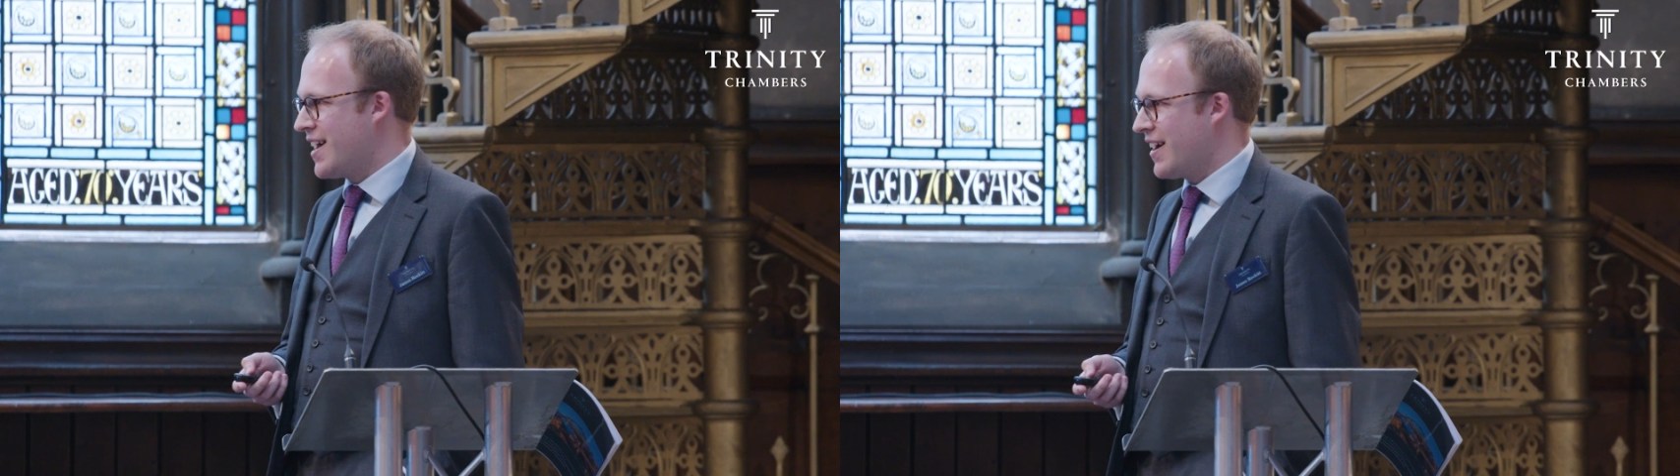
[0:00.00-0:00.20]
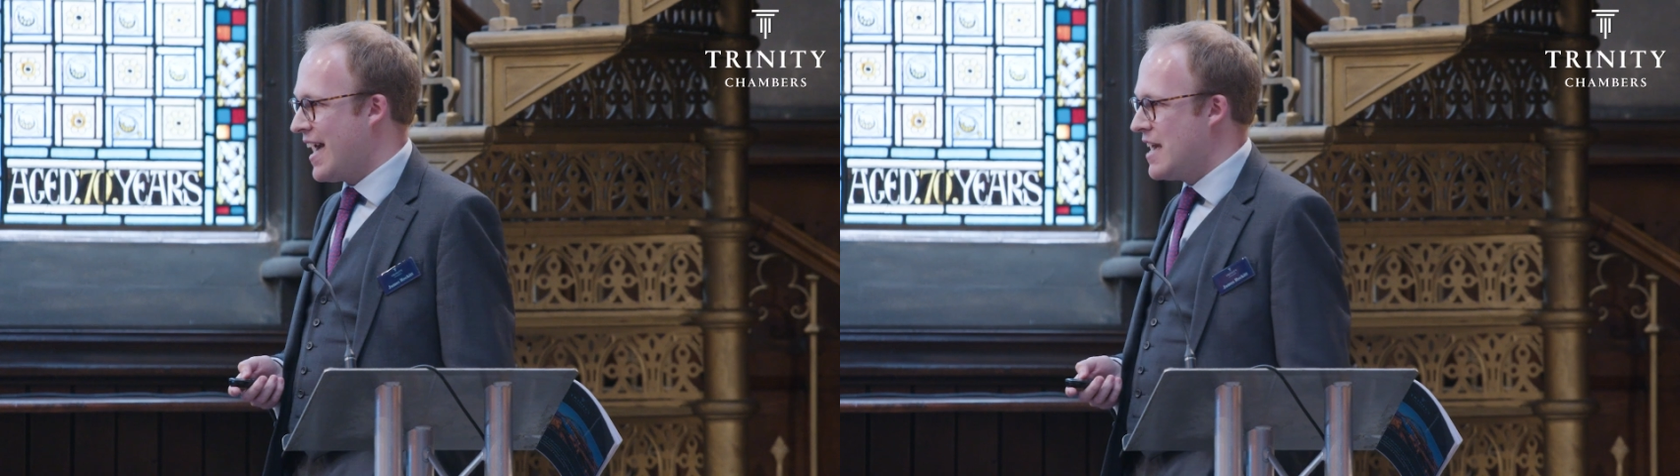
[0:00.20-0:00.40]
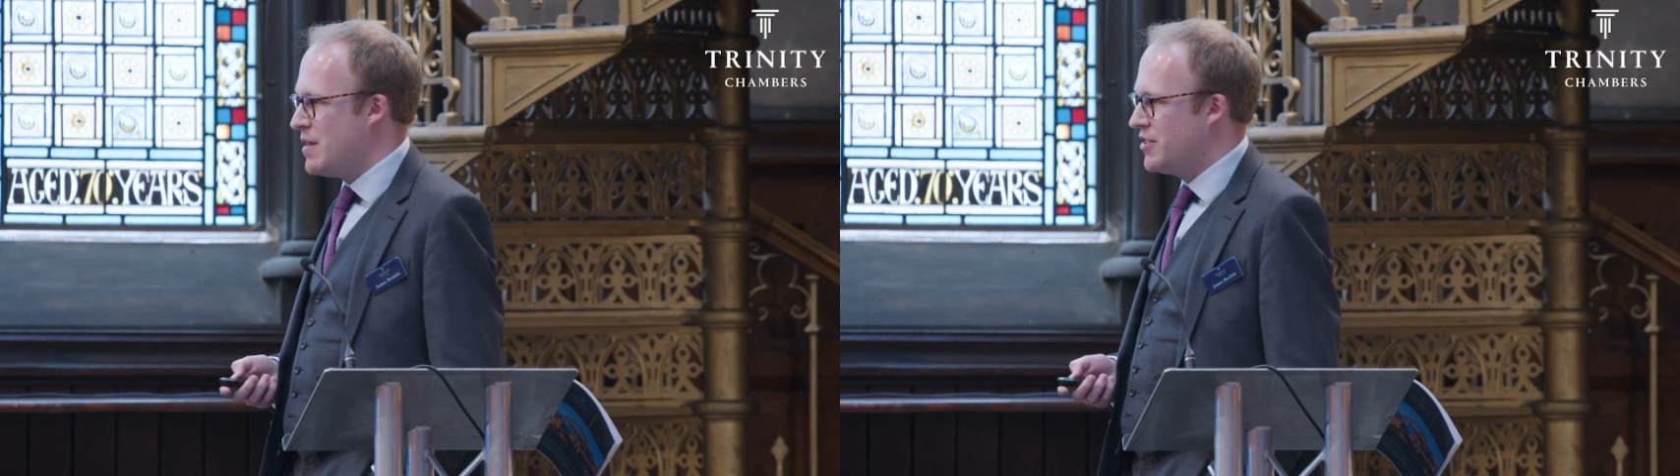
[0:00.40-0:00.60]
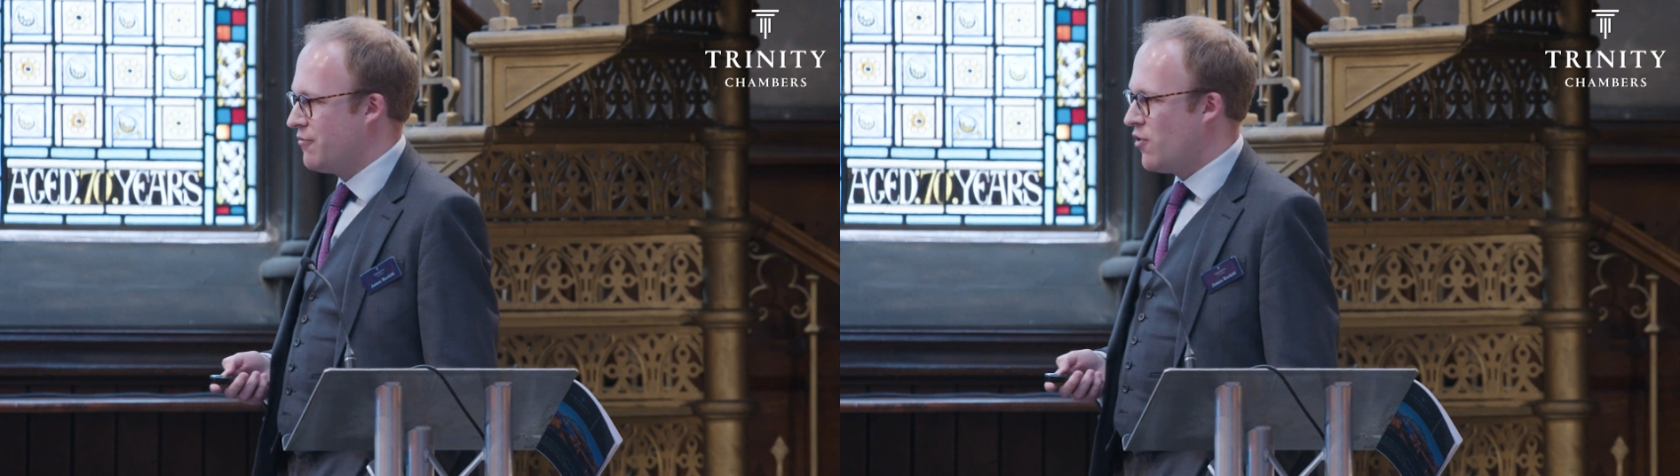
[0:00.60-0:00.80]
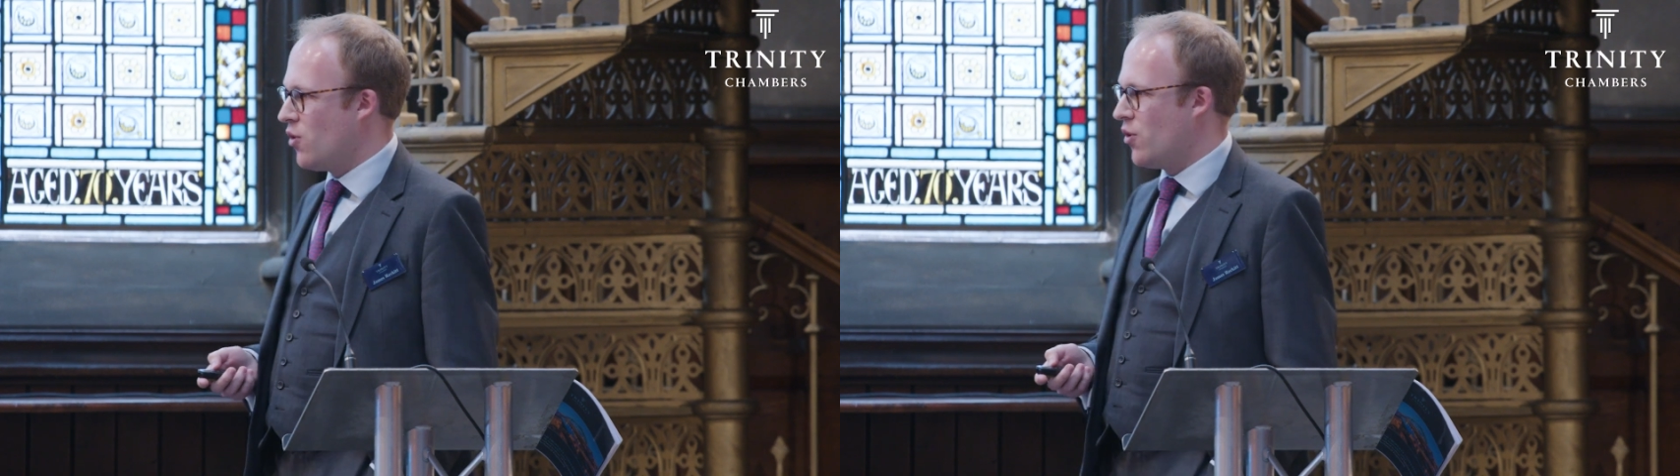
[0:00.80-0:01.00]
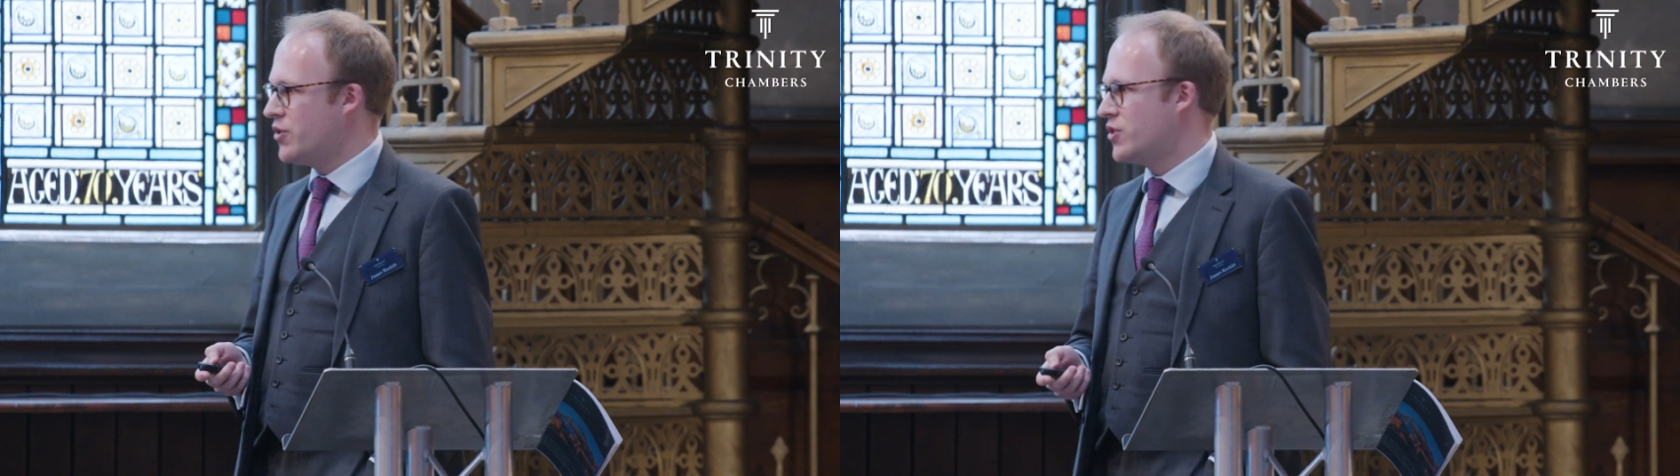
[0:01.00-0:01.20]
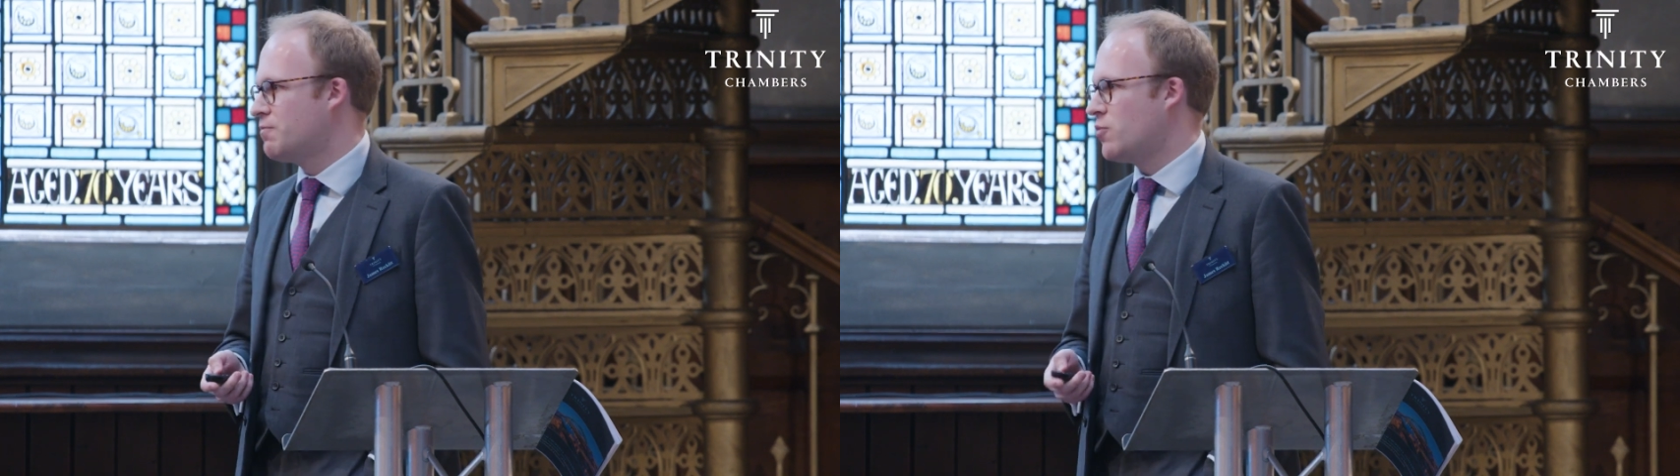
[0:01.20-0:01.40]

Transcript: Act came into force,